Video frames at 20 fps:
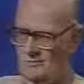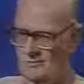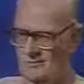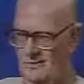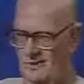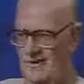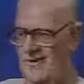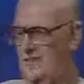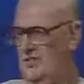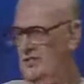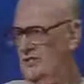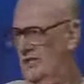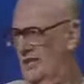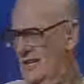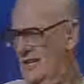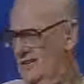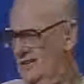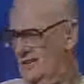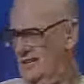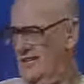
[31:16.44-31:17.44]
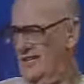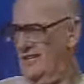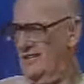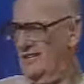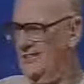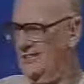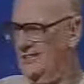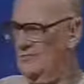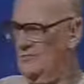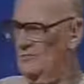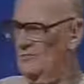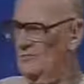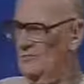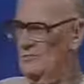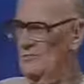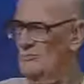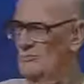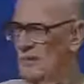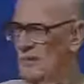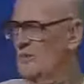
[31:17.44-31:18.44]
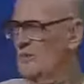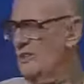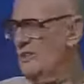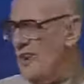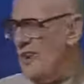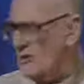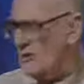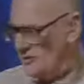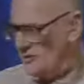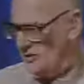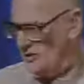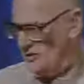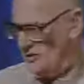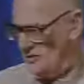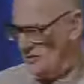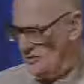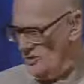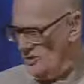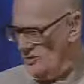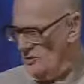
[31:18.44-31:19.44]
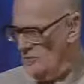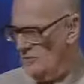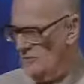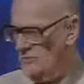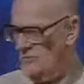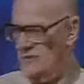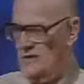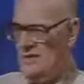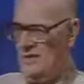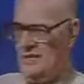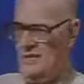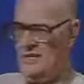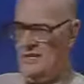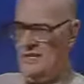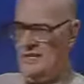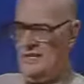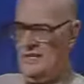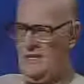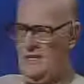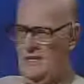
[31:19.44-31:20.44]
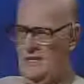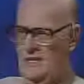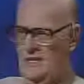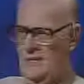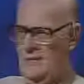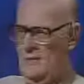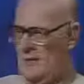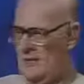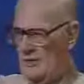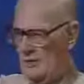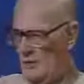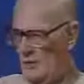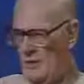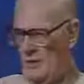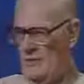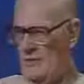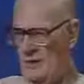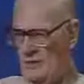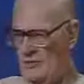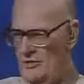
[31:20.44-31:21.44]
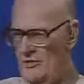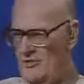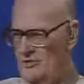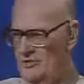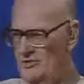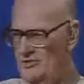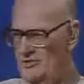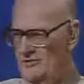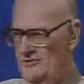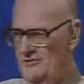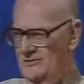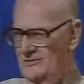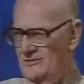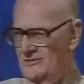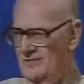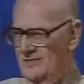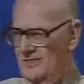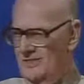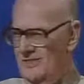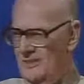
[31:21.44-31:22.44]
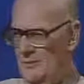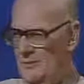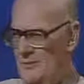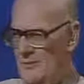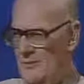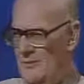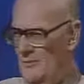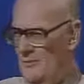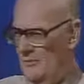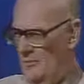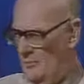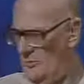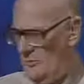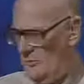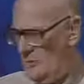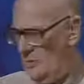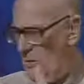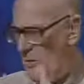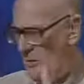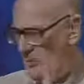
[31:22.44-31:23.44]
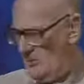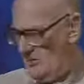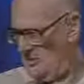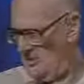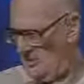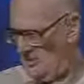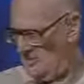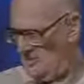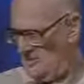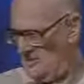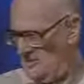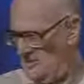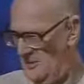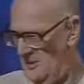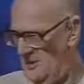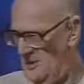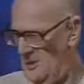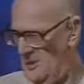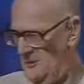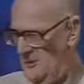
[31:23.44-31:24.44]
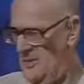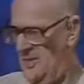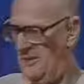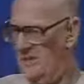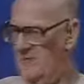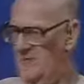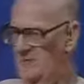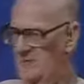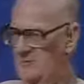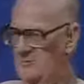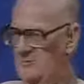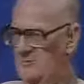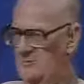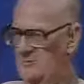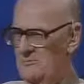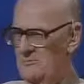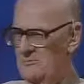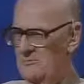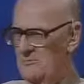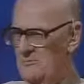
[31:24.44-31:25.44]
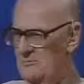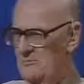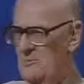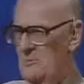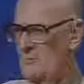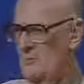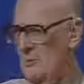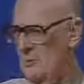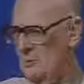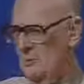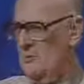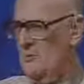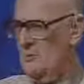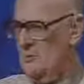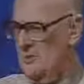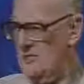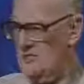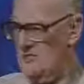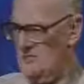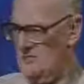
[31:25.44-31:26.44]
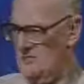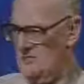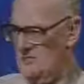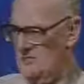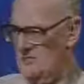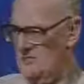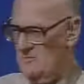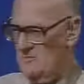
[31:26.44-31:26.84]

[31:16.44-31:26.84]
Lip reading: less than, I'd say, every 1,000 years or so. They may know all about us, and they may have put a quarantine around our planet for pretty good reasons.